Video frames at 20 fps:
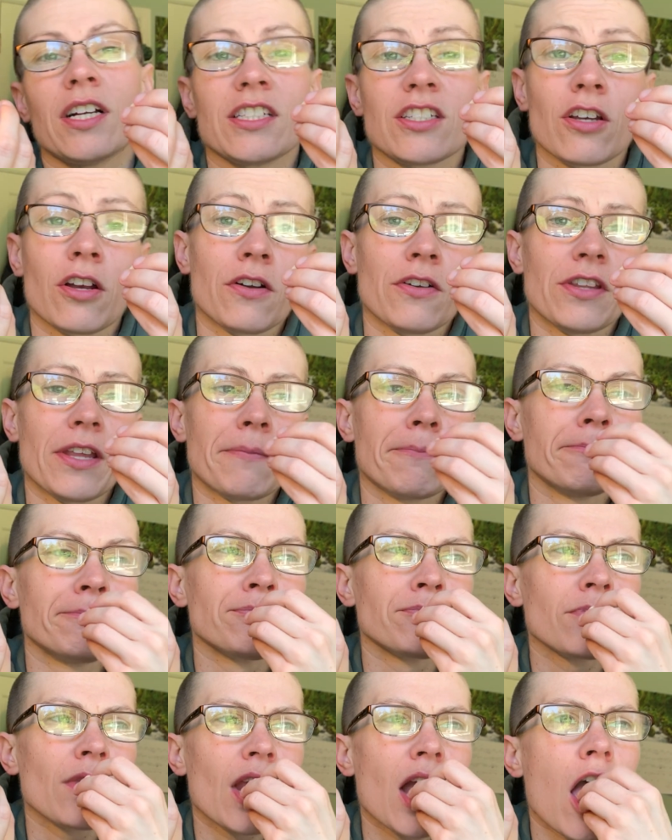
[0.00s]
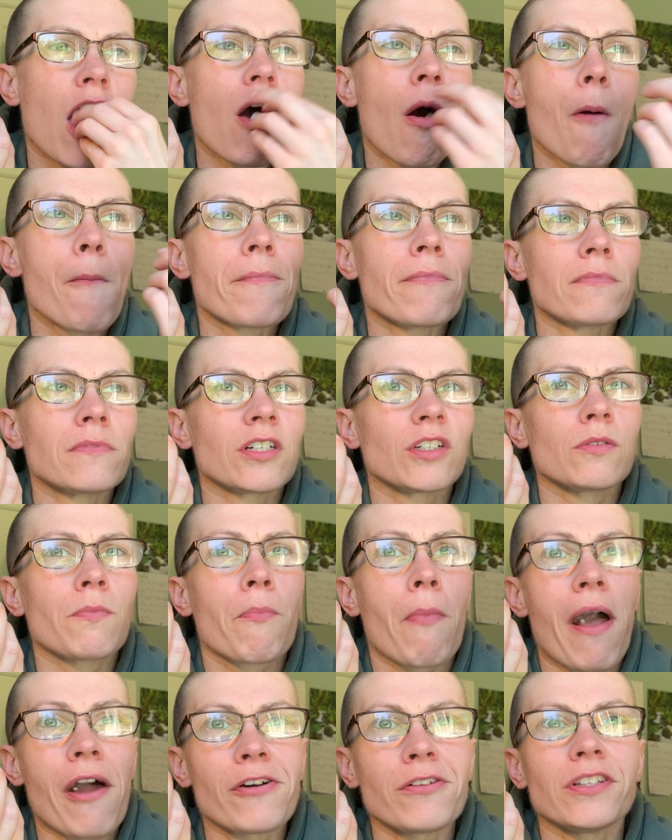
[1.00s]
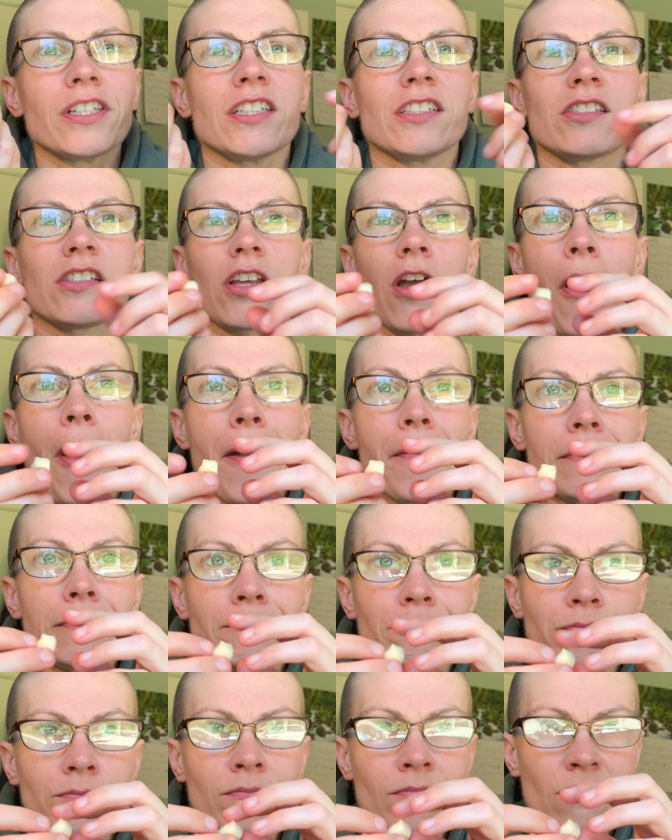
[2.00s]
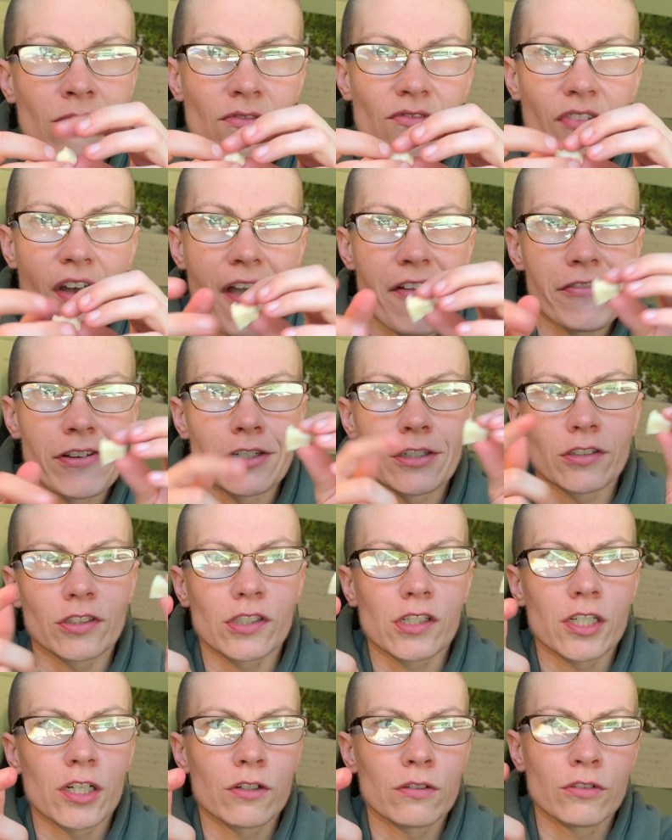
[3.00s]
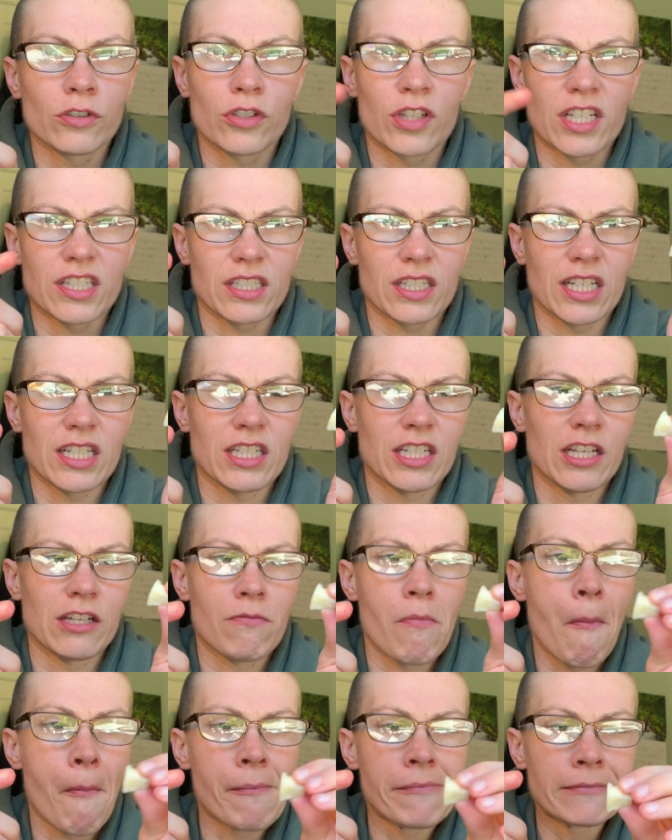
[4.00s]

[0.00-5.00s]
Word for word: I saw all them about this time, five years ago, 2018.